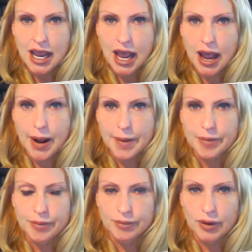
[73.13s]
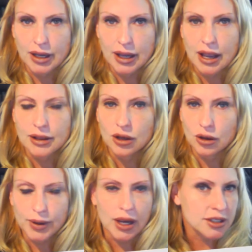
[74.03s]
There'll
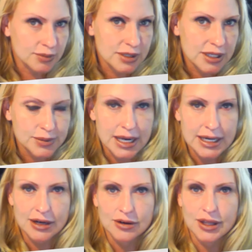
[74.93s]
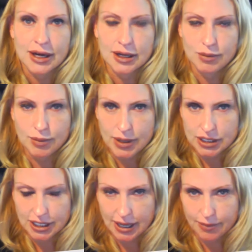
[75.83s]
be some tips on here that I'm going to be
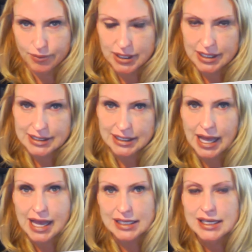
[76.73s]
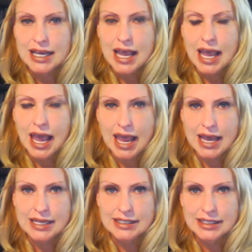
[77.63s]
mentioning on Monday's class,
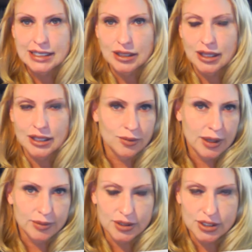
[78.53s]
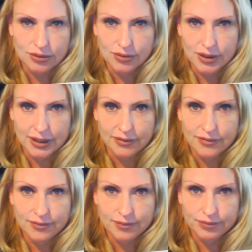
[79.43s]
and then you'll be able to really
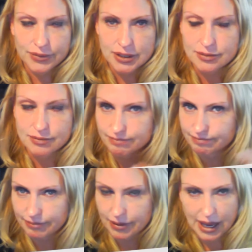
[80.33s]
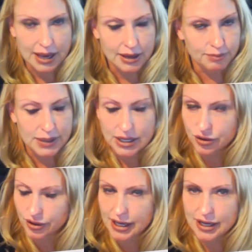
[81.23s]
just be
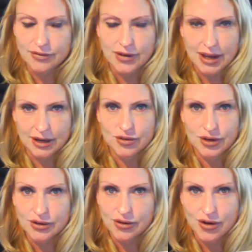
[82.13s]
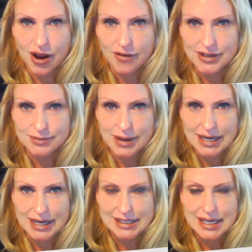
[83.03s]
creative and create your own Office Mix.